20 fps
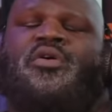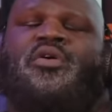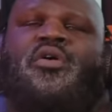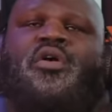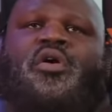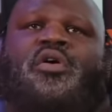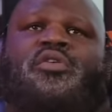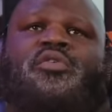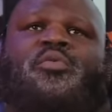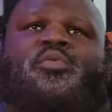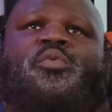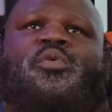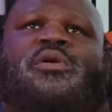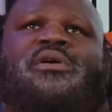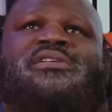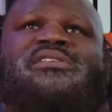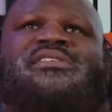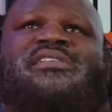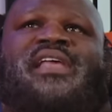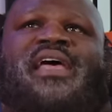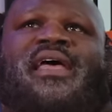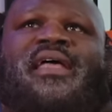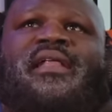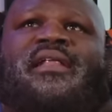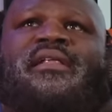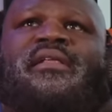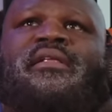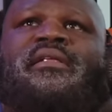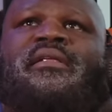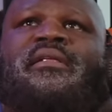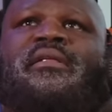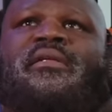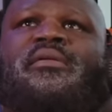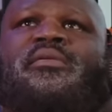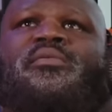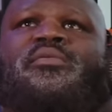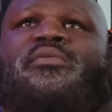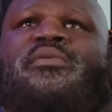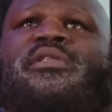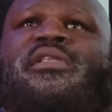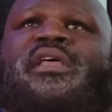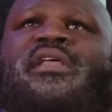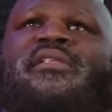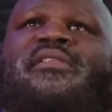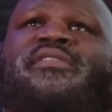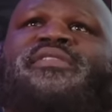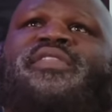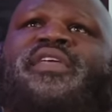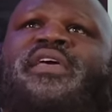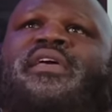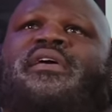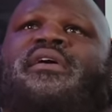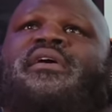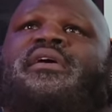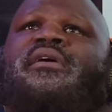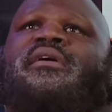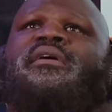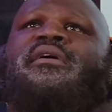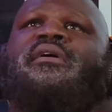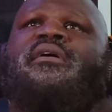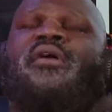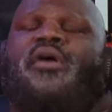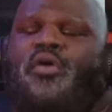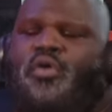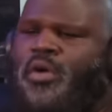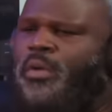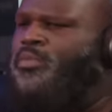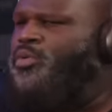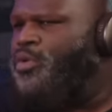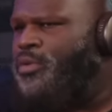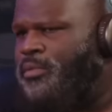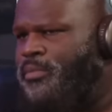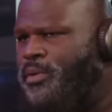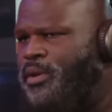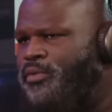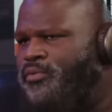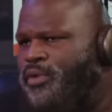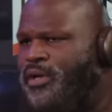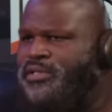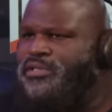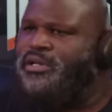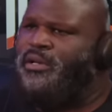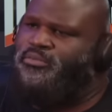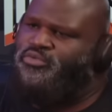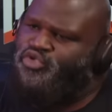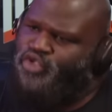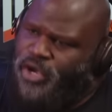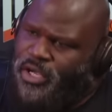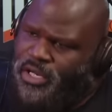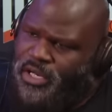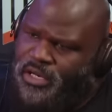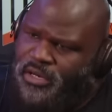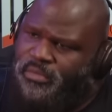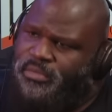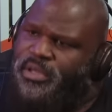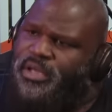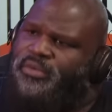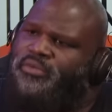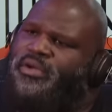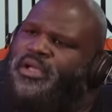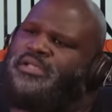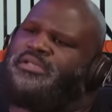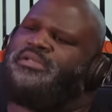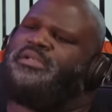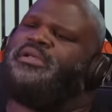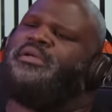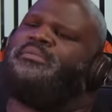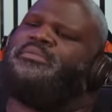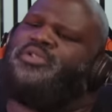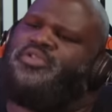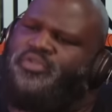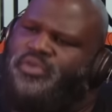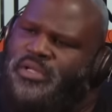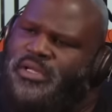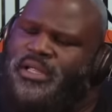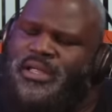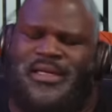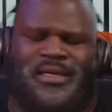are the ones that didn't think, oh, I'm going to be a wrestler. I'm training to be a wrestler. I'm doing